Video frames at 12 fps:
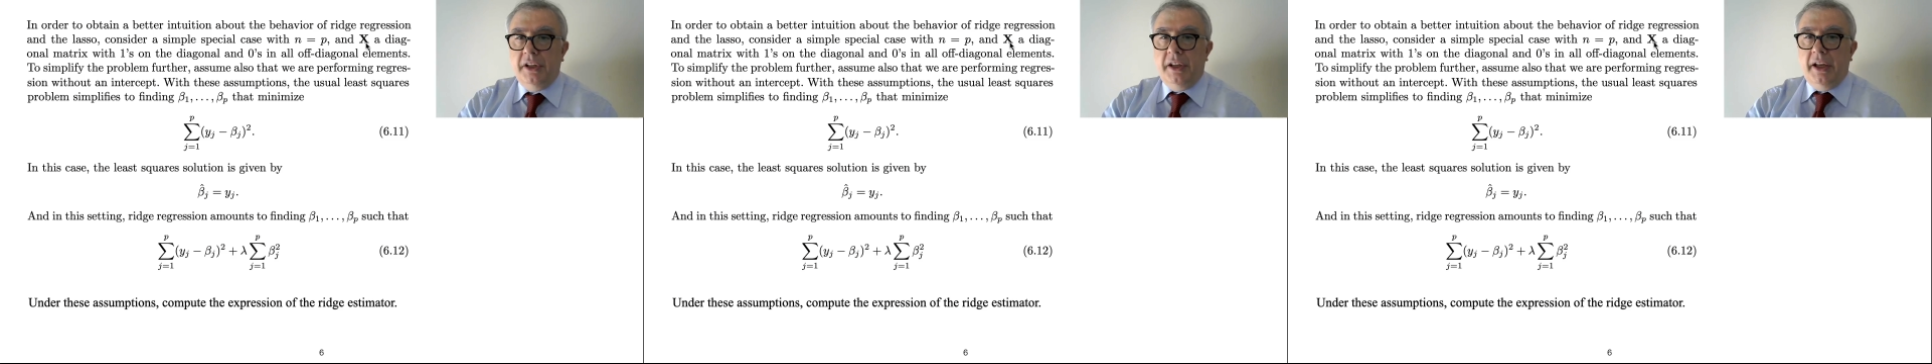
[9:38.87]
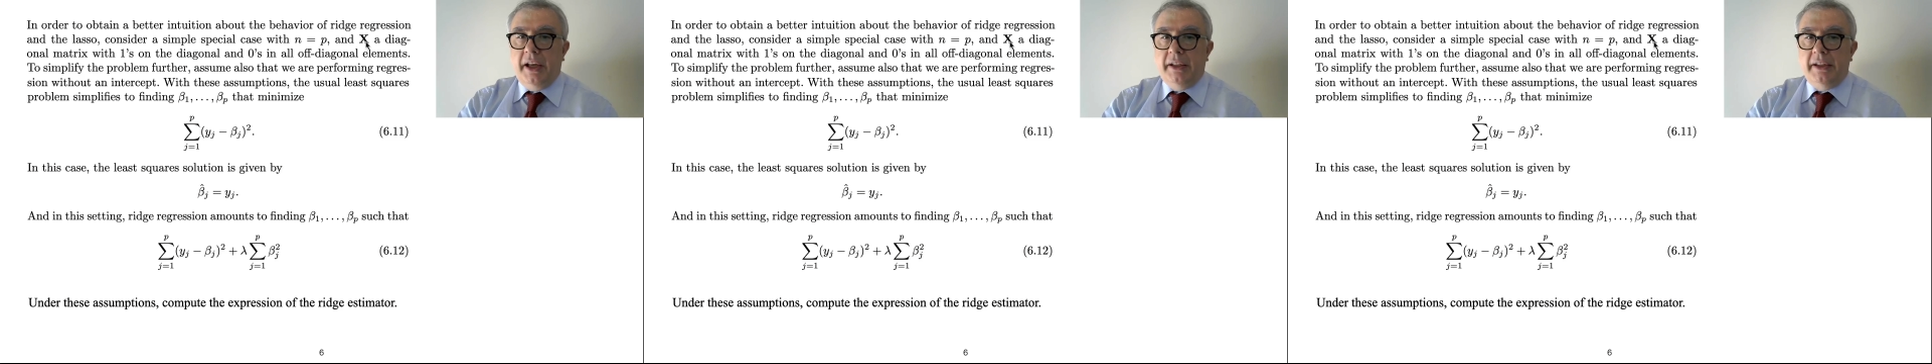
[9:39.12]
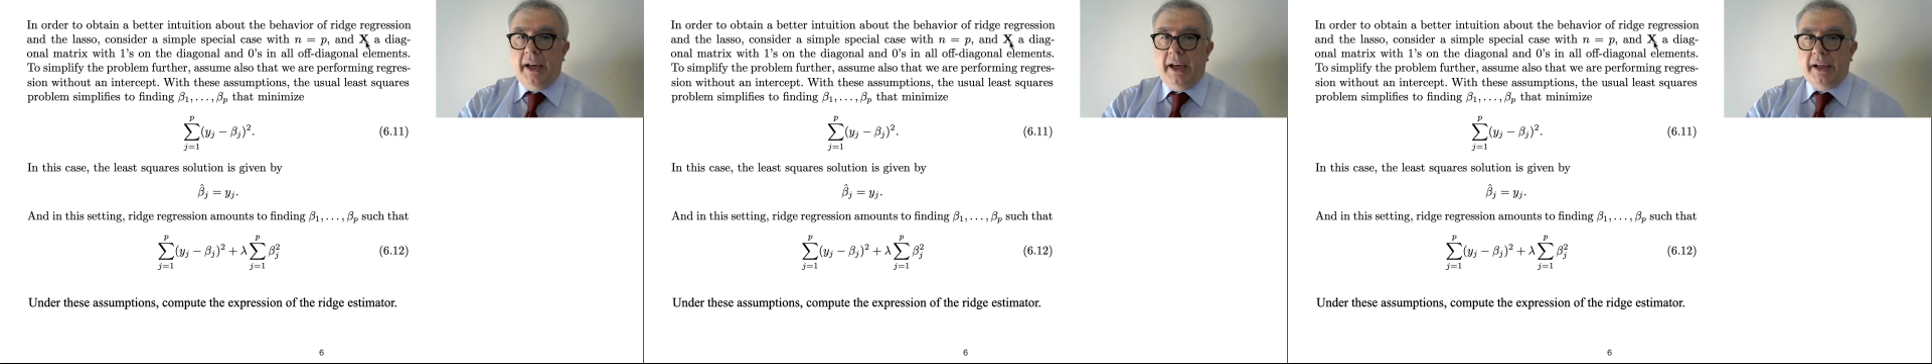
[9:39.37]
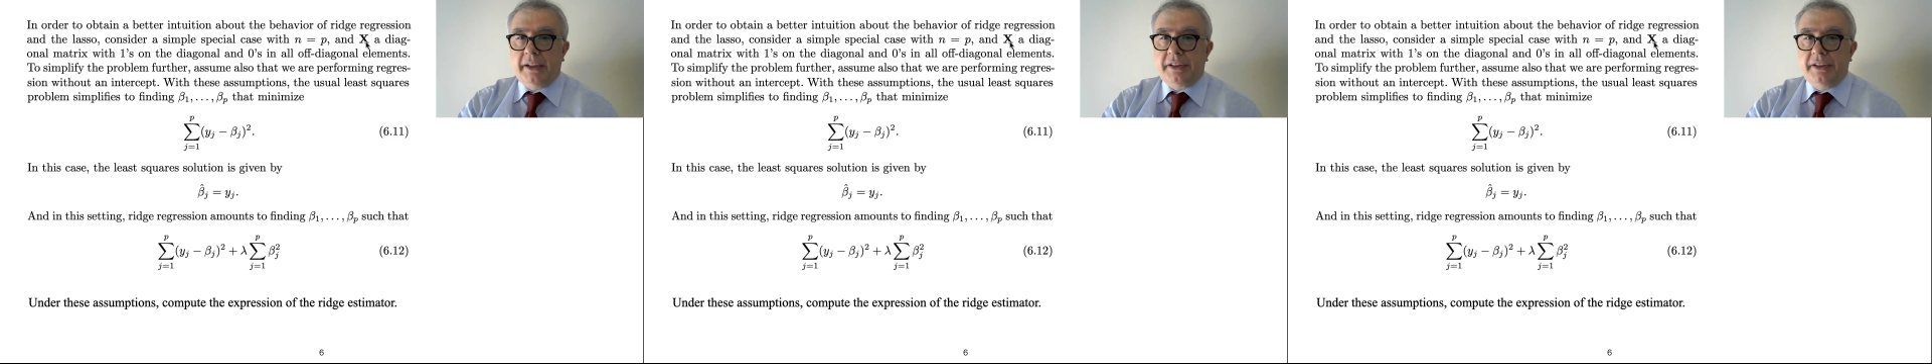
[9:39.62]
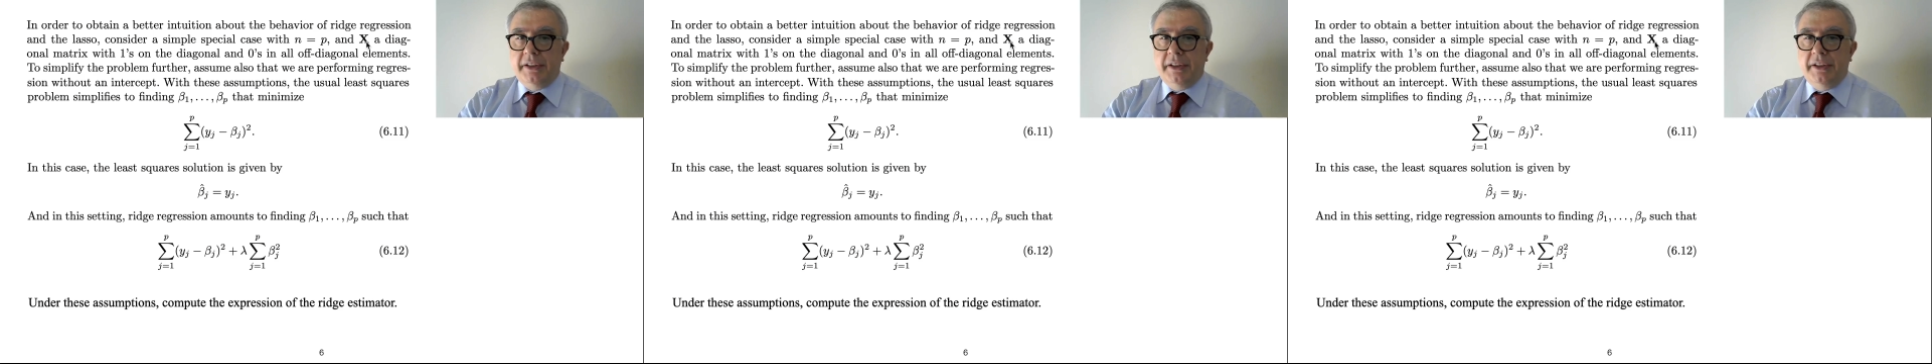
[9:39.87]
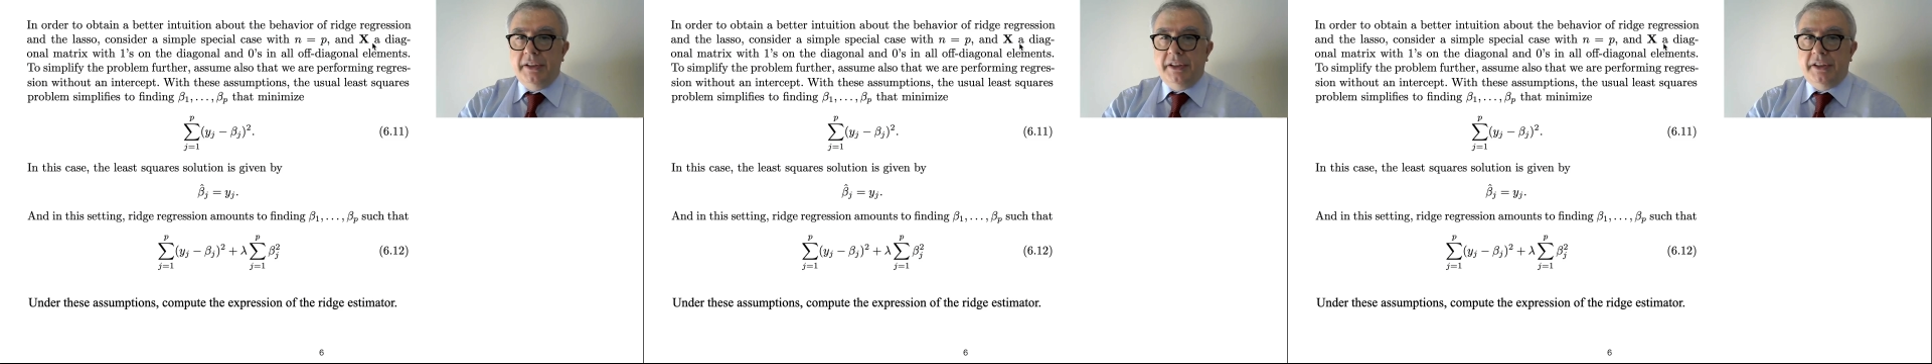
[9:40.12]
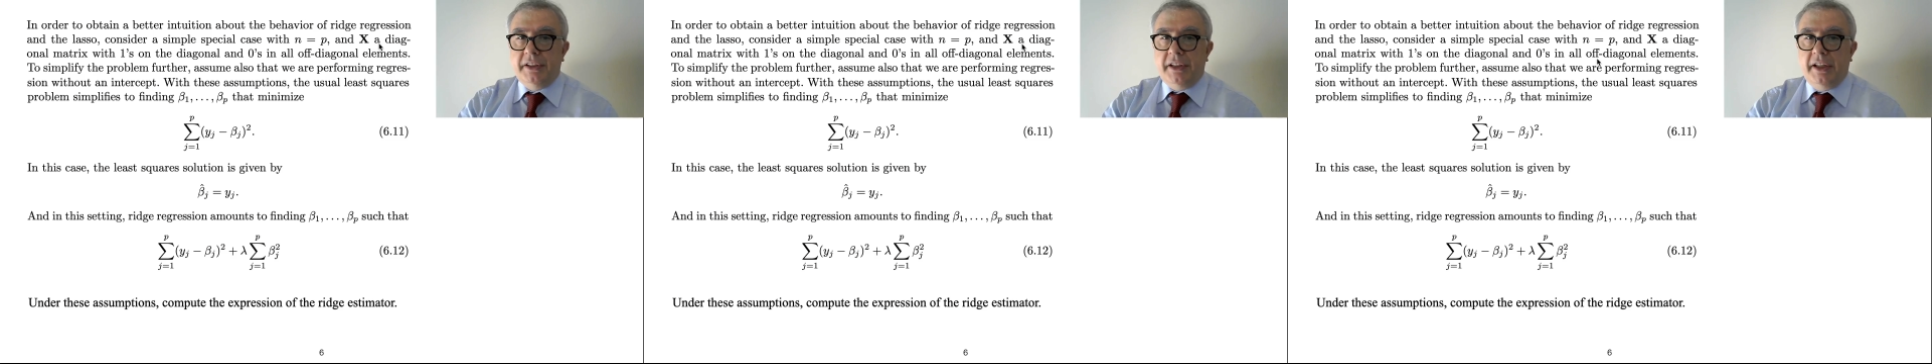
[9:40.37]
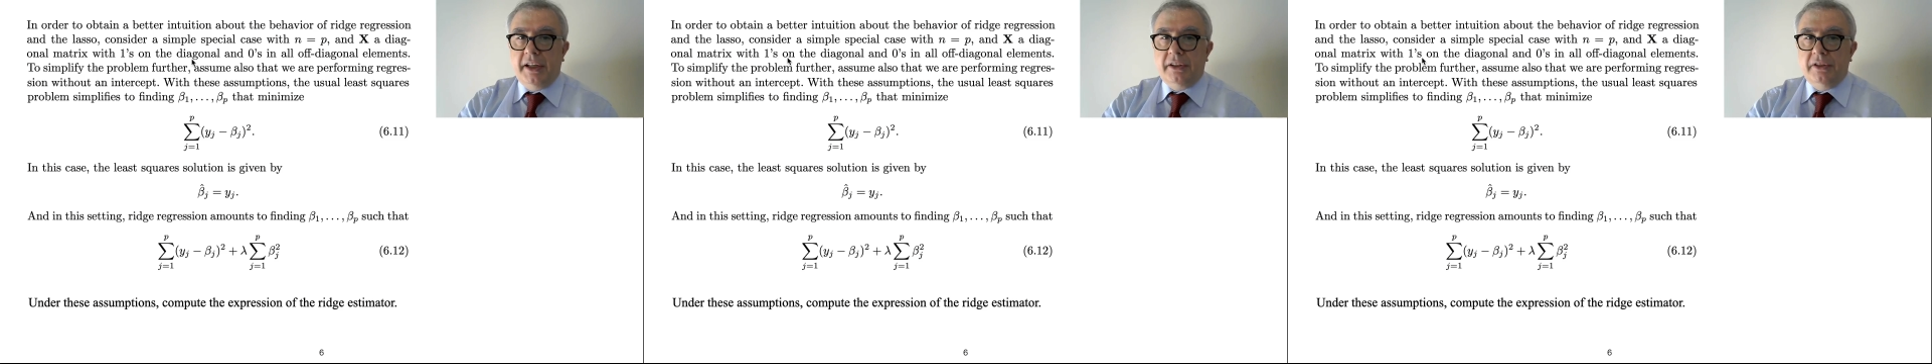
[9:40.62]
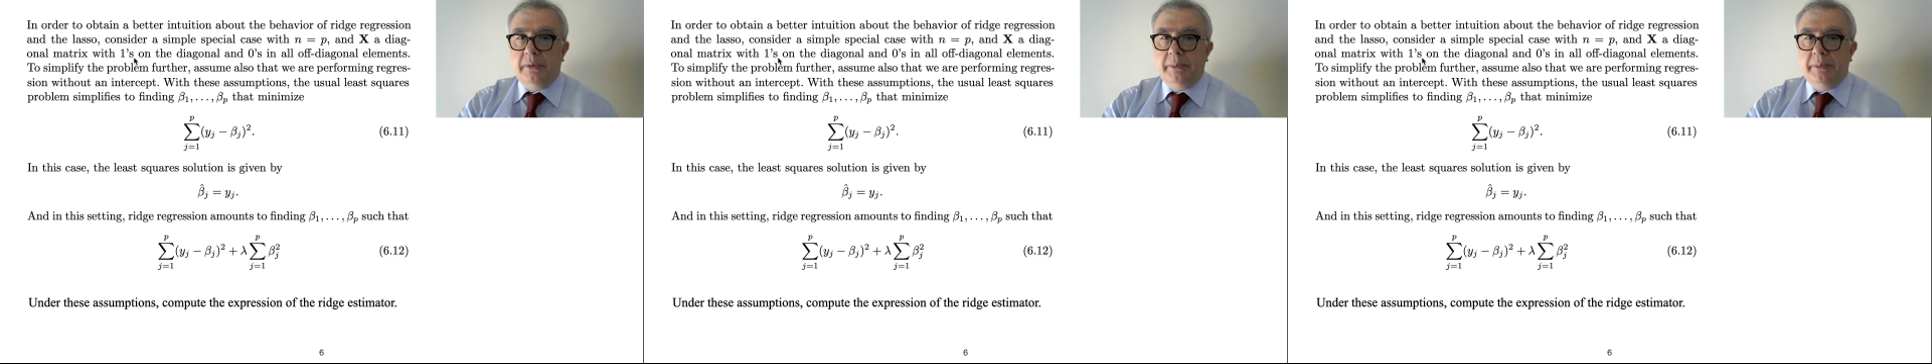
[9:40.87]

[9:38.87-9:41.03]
and X is a diagonal